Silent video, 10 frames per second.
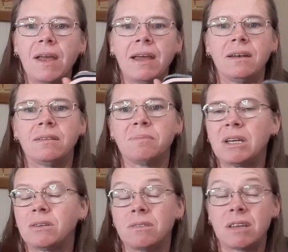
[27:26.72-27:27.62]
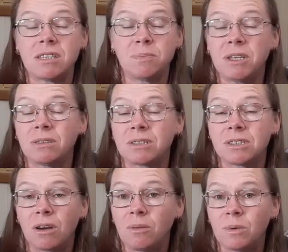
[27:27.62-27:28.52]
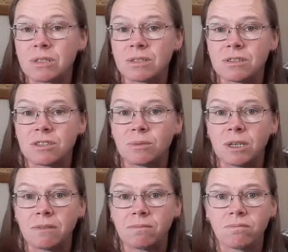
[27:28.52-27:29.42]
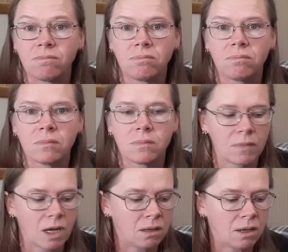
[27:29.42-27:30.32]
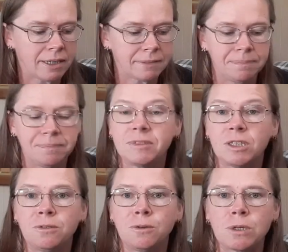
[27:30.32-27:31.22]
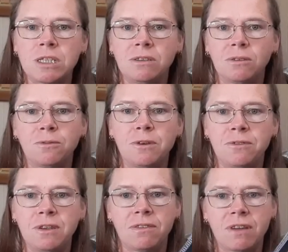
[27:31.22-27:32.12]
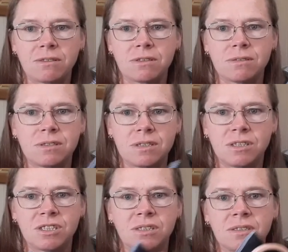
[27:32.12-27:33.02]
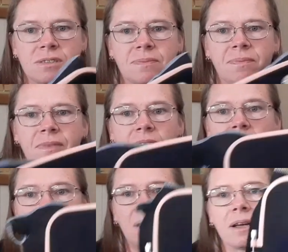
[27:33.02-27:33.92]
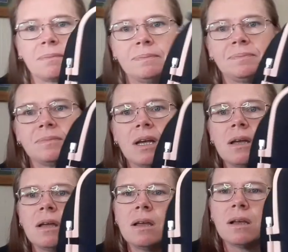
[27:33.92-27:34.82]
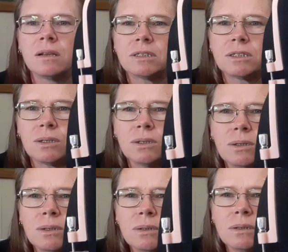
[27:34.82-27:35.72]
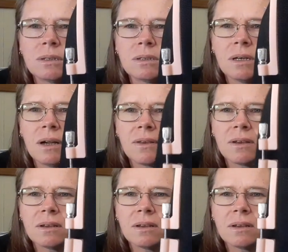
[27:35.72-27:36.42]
and that's because I wasn't doing like 40 or 50,000 stitches in black. So I